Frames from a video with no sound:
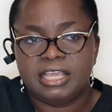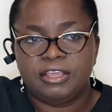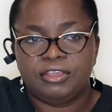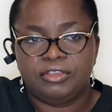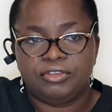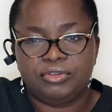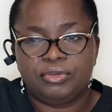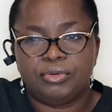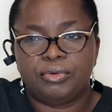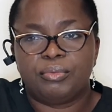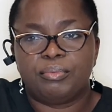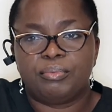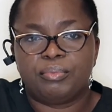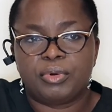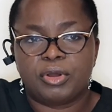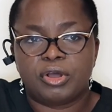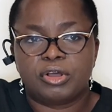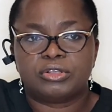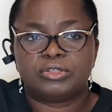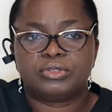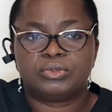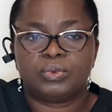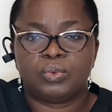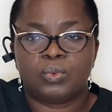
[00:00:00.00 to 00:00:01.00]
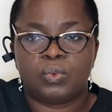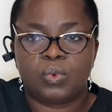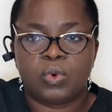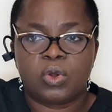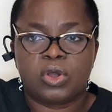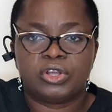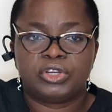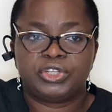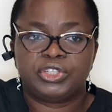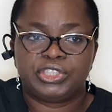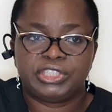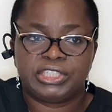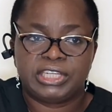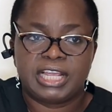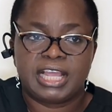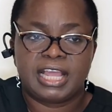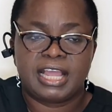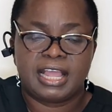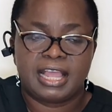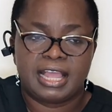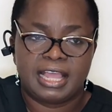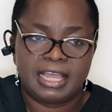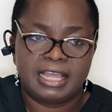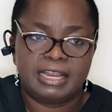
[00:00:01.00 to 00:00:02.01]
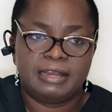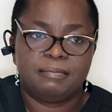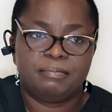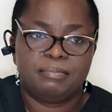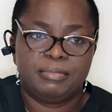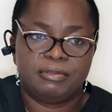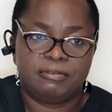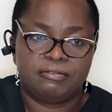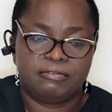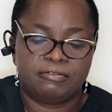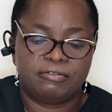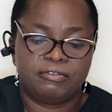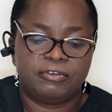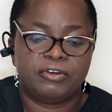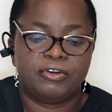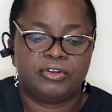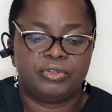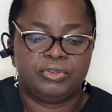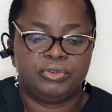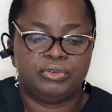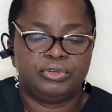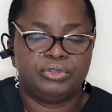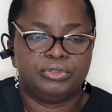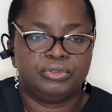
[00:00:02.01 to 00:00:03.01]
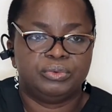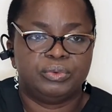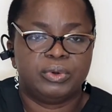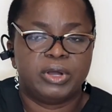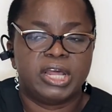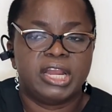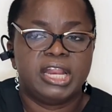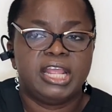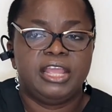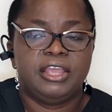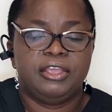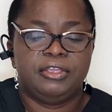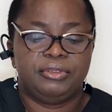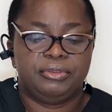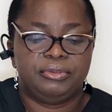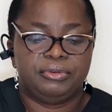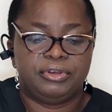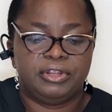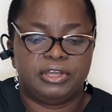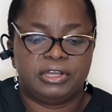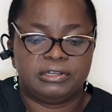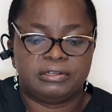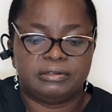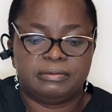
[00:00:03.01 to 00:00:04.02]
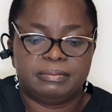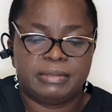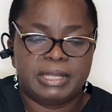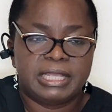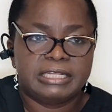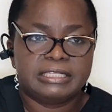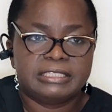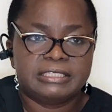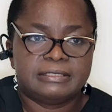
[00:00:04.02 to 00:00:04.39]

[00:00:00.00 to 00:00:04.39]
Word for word: You must wash your hand before you do what? You document.